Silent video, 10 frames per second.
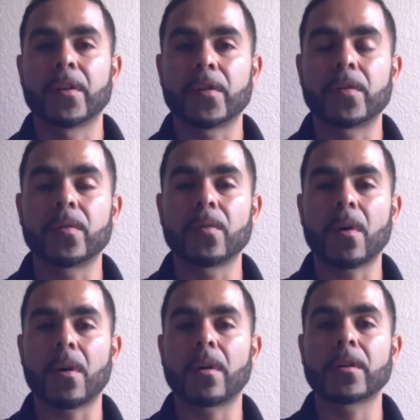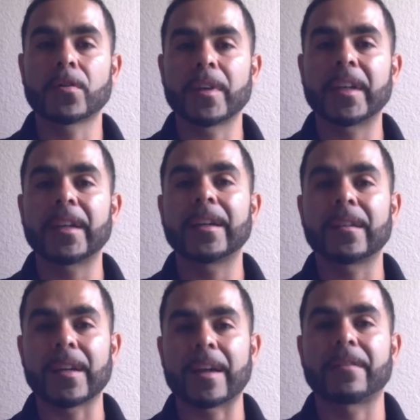You are
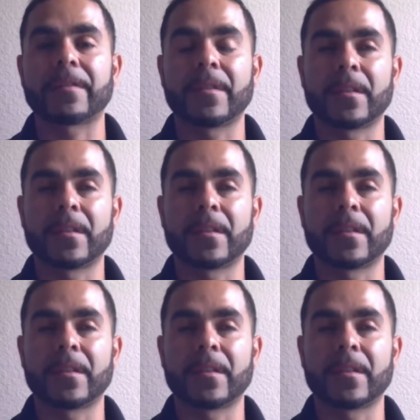drinking life.